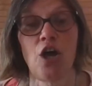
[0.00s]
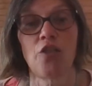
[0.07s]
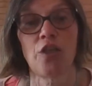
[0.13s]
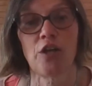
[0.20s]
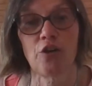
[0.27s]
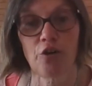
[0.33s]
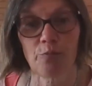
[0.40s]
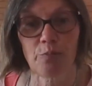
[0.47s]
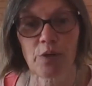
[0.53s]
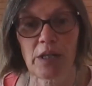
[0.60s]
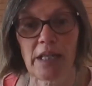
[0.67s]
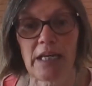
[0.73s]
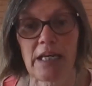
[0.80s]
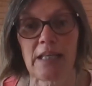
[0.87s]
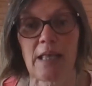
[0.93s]
they're not
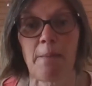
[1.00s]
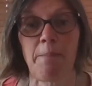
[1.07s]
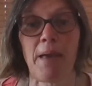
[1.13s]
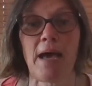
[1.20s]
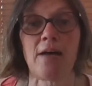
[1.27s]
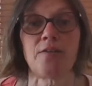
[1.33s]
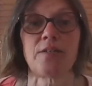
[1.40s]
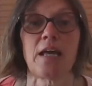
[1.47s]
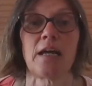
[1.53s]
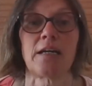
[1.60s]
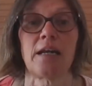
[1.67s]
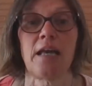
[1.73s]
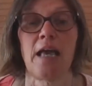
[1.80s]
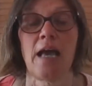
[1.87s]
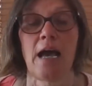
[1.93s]
cleaning their bowels out
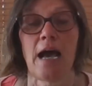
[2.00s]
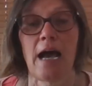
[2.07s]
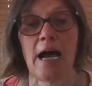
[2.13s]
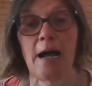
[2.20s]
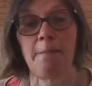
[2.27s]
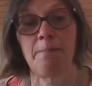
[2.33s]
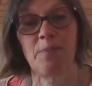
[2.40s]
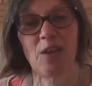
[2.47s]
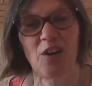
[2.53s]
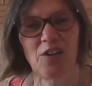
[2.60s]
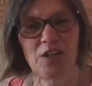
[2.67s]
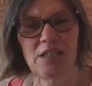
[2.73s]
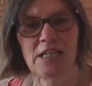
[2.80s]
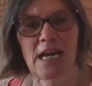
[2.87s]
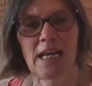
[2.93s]
on
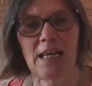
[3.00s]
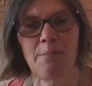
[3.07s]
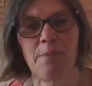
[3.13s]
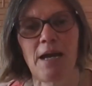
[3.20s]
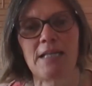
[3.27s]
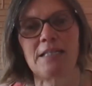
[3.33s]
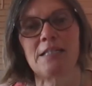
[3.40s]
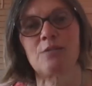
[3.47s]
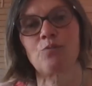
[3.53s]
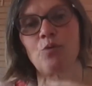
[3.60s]
a daily basis,